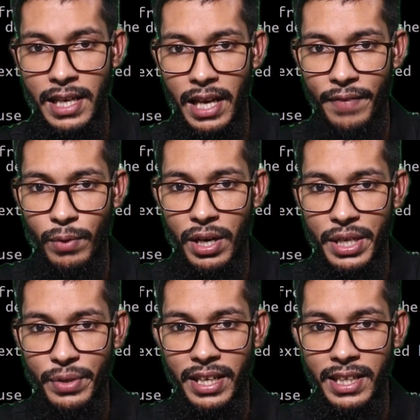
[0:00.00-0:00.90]
If you want,
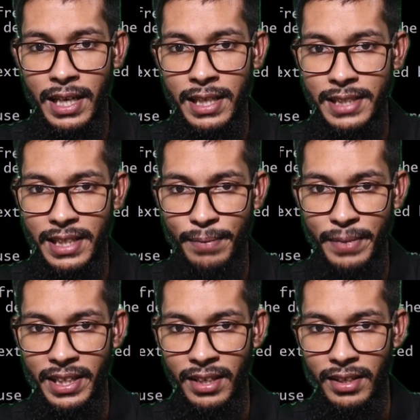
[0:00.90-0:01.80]
you can clear each and
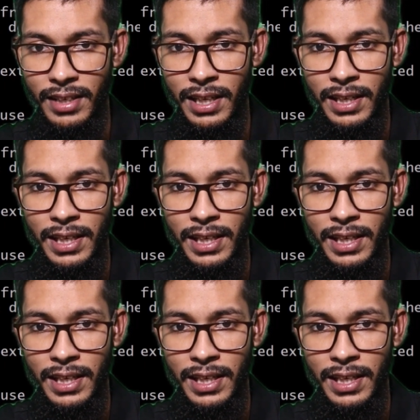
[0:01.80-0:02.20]
everything now.